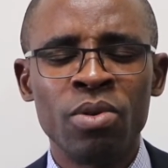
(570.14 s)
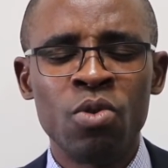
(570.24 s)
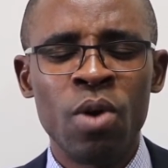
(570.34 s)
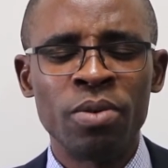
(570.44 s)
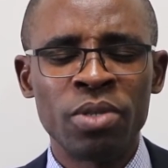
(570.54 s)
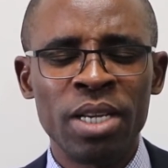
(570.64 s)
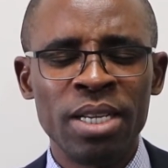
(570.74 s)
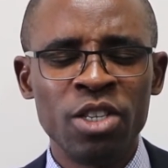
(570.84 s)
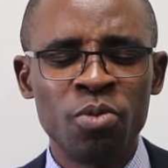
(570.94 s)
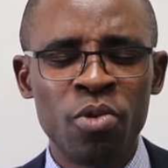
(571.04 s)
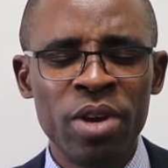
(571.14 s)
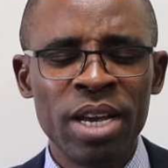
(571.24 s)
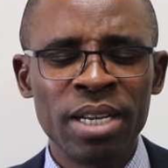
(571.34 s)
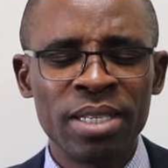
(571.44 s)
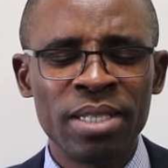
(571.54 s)
who have said this
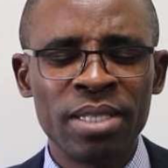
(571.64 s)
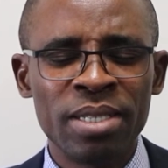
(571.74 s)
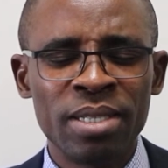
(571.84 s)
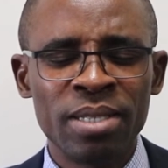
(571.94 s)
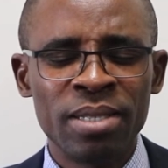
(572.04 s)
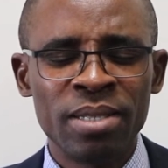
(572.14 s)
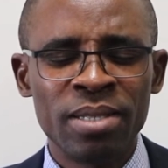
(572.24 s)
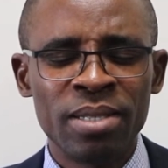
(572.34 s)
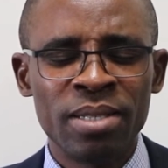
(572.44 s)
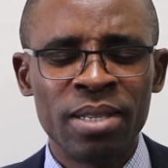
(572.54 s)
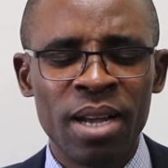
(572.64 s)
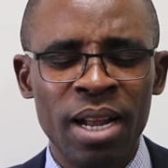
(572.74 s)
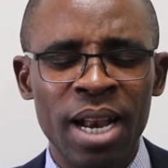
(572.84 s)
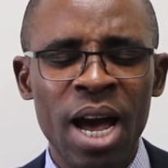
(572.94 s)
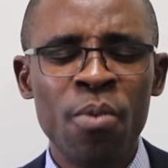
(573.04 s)
prayer,
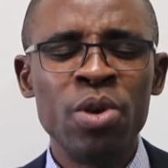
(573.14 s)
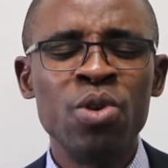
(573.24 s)
allowing